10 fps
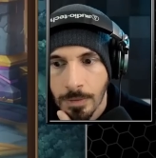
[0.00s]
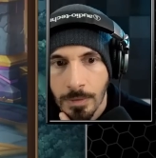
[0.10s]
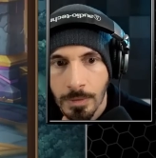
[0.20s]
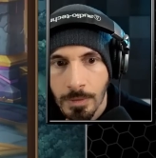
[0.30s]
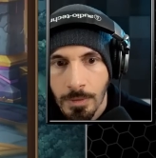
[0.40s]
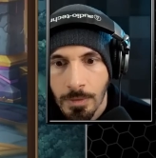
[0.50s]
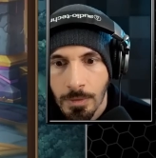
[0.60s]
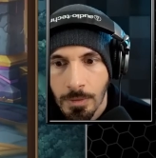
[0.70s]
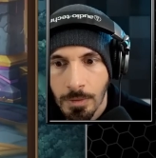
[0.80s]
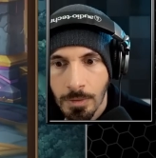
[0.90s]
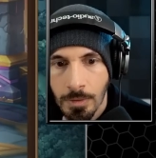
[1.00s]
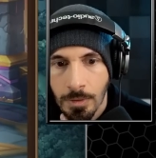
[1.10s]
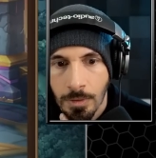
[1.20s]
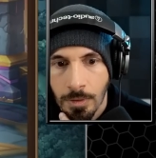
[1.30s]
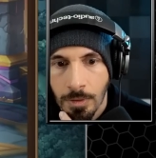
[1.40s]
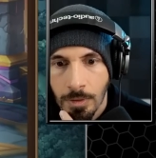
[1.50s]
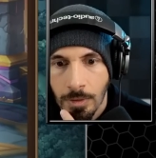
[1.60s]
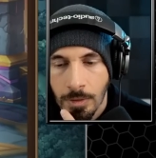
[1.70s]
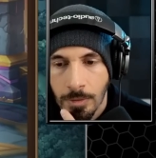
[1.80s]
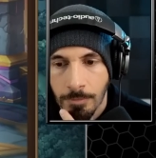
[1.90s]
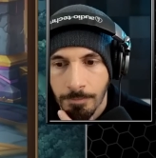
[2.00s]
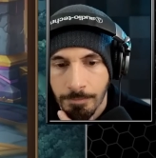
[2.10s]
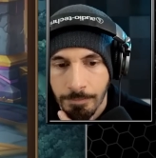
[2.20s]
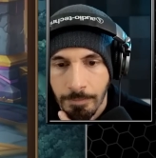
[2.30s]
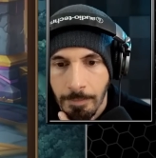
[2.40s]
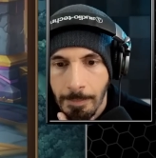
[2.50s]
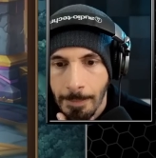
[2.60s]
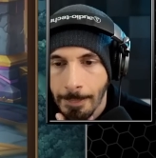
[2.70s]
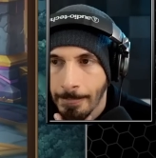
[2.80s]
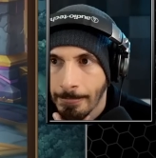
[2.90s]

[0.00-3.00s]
No one is speaking in this clip.